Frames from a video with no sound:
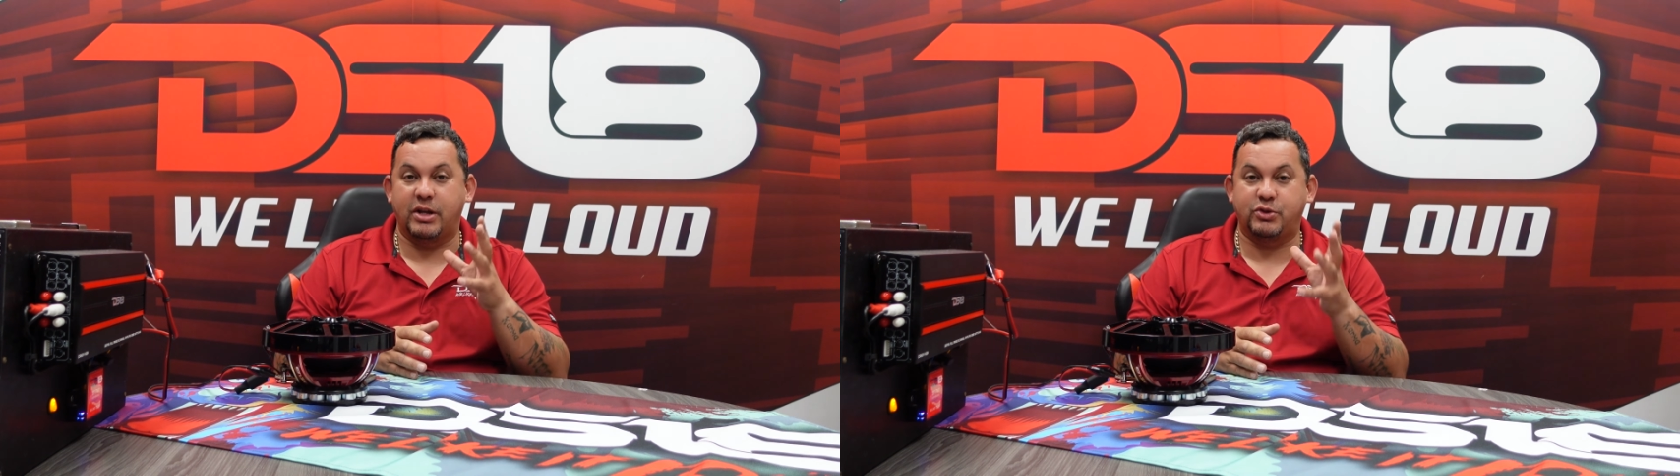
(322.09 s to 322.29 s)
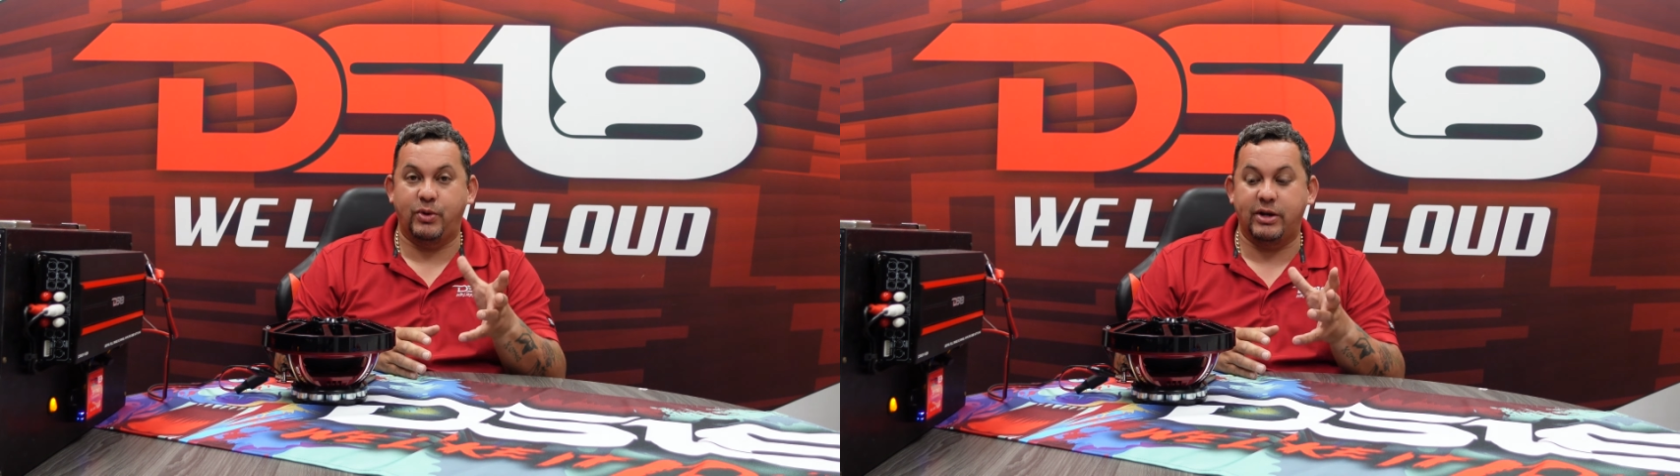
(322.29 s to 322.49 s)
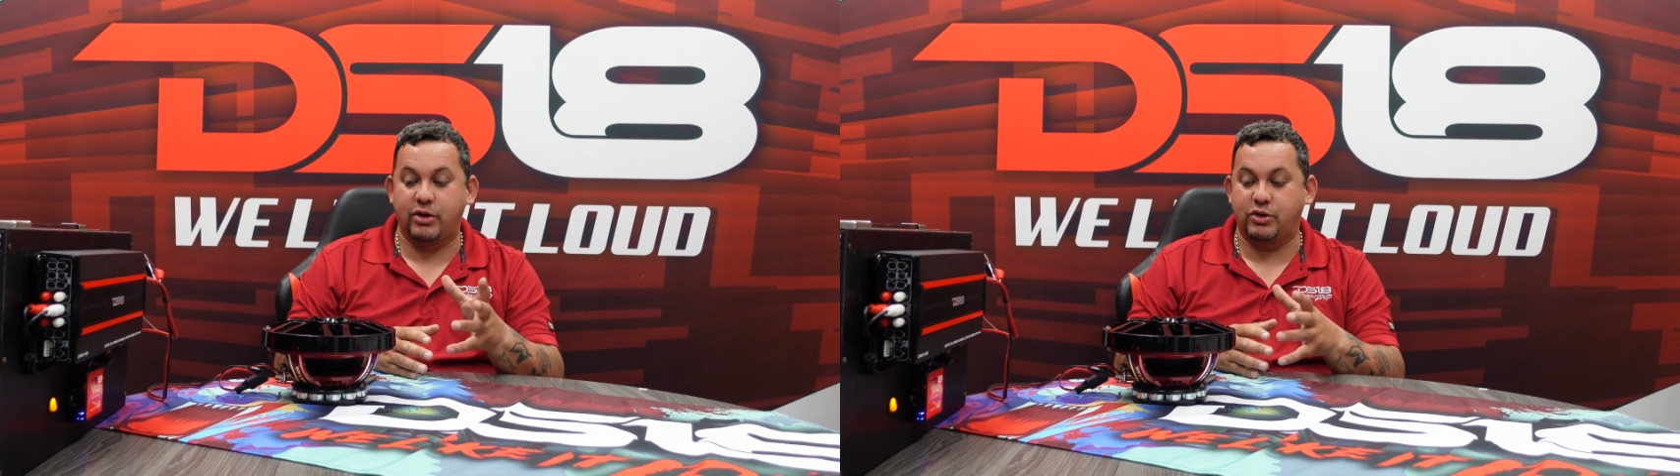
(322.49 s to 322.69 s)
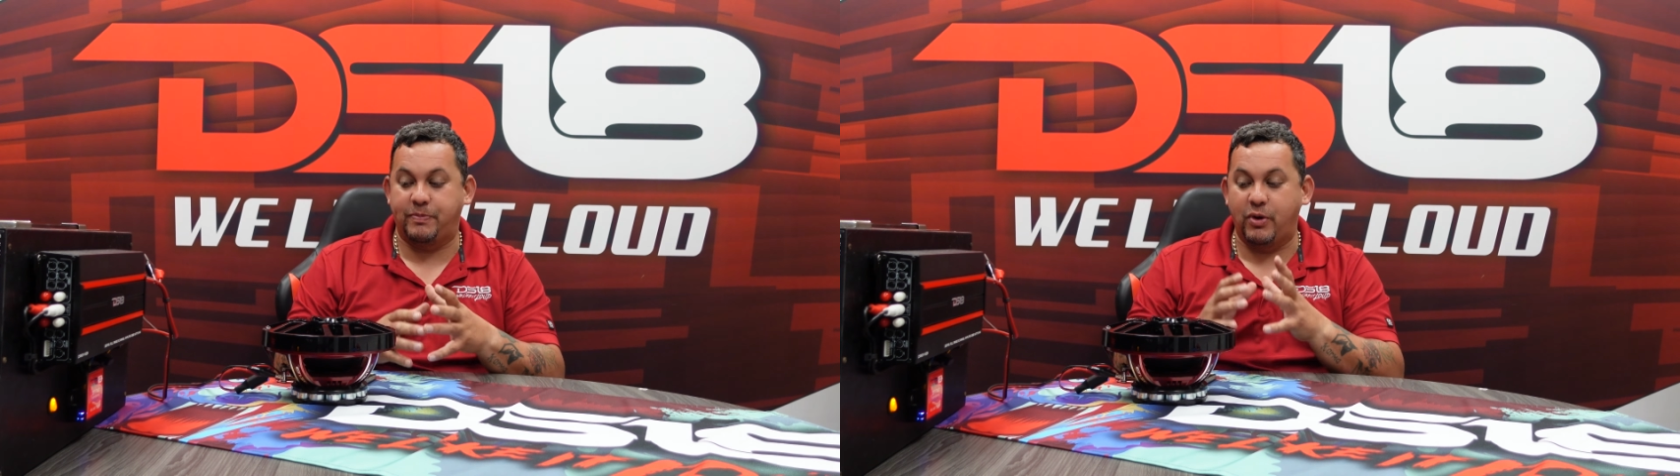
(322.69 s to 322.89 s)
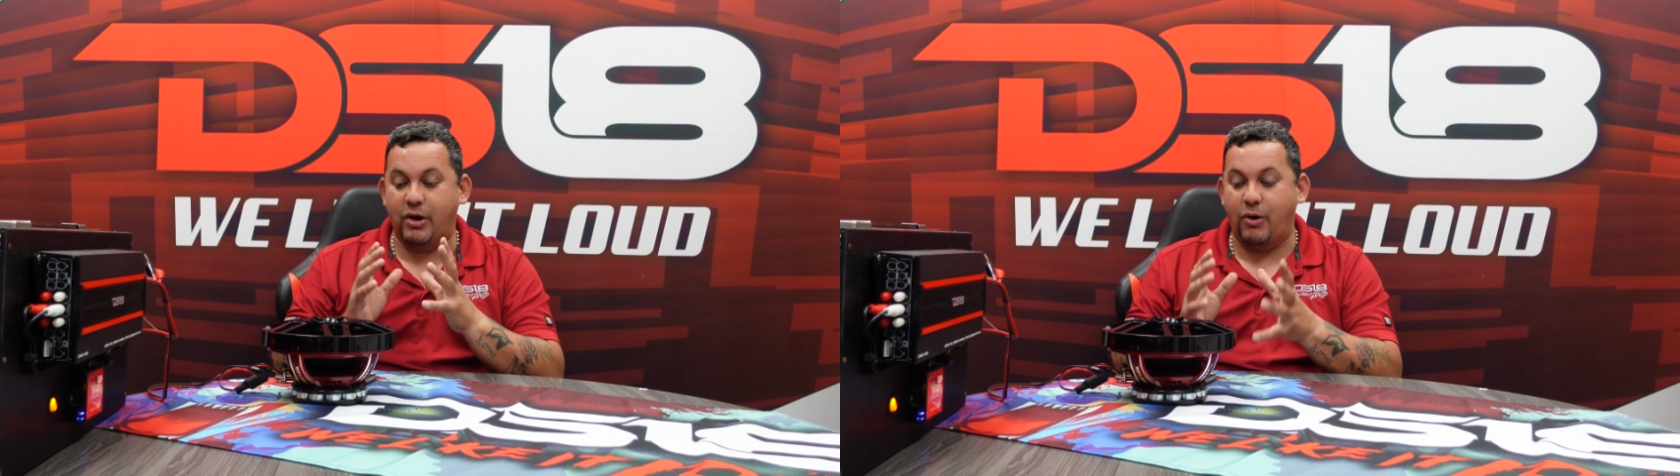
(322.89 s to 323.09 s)
tweeter, to
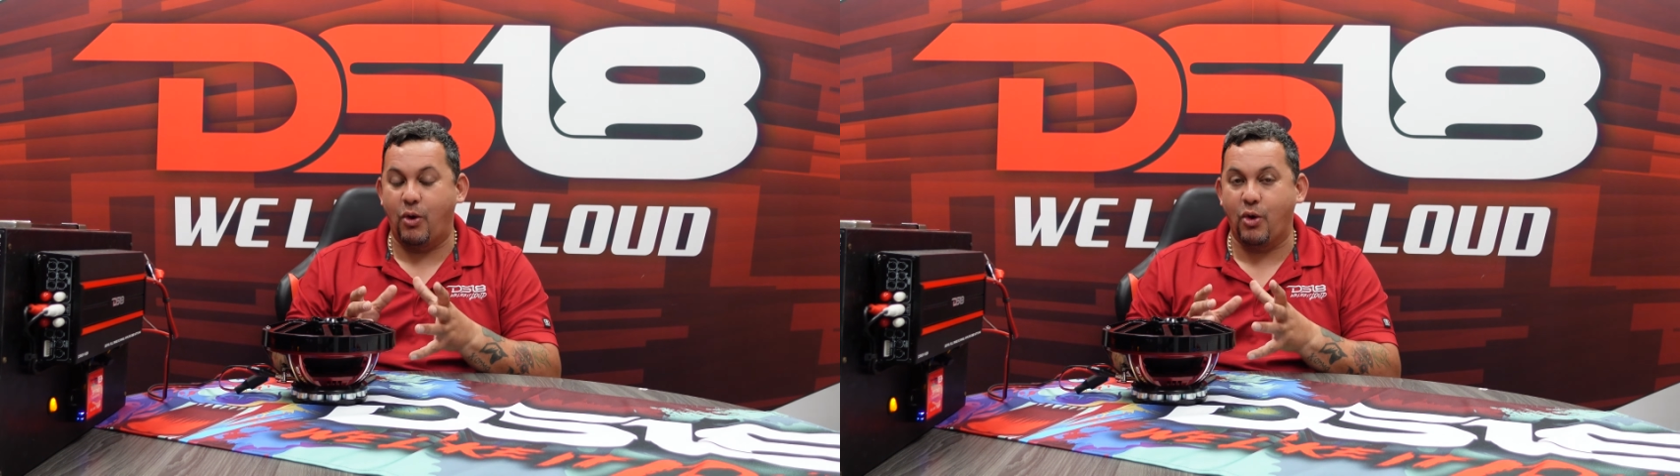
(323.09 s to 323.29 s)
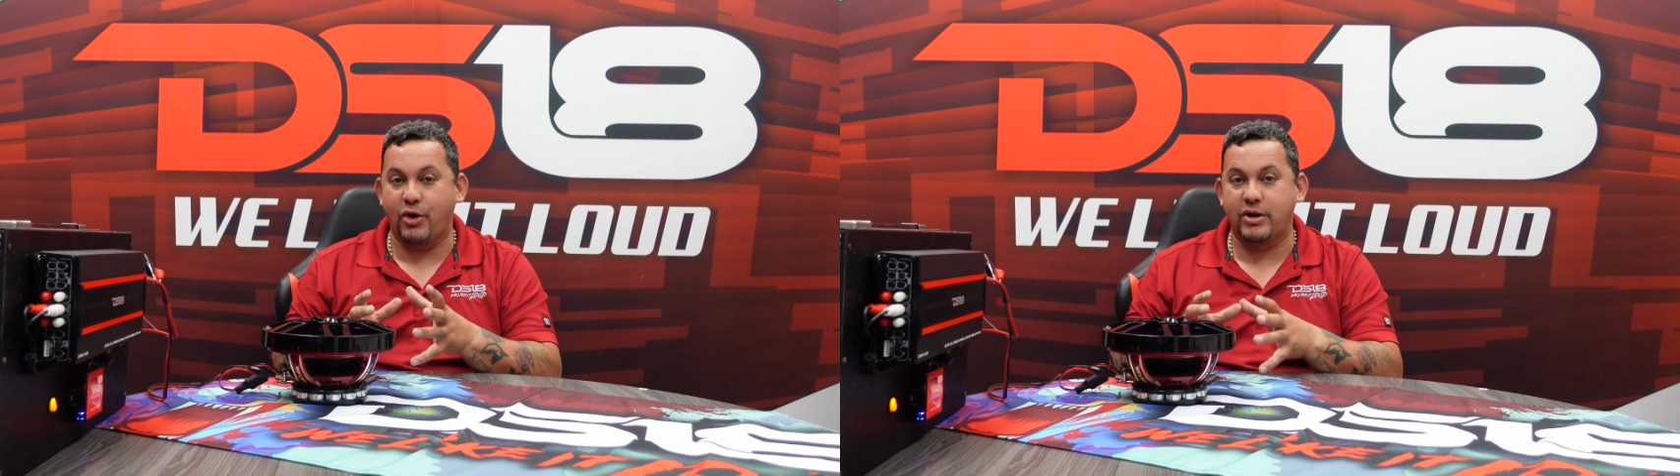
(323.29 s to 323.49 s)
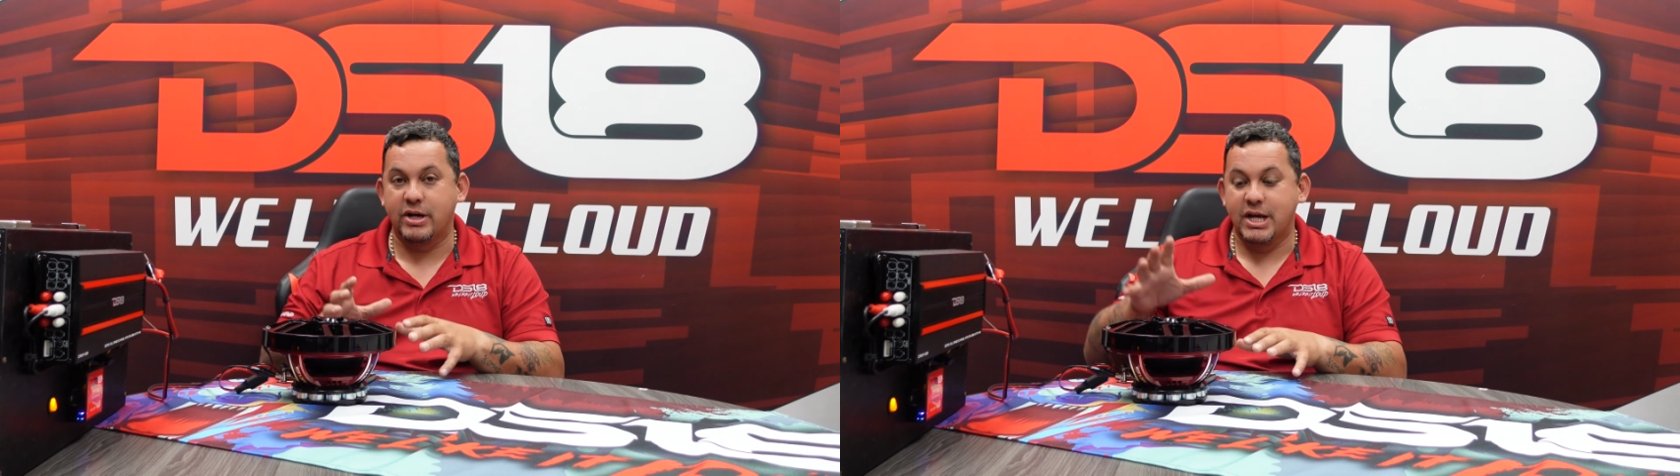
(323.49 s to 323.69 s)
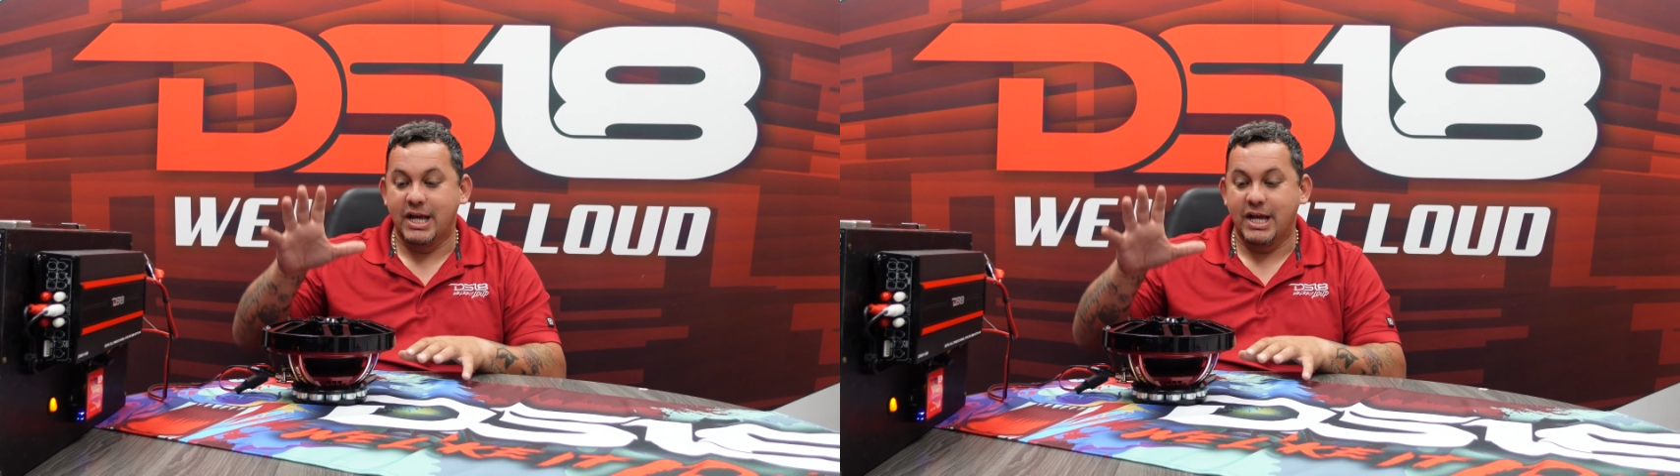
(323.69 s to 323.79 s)
put a horn,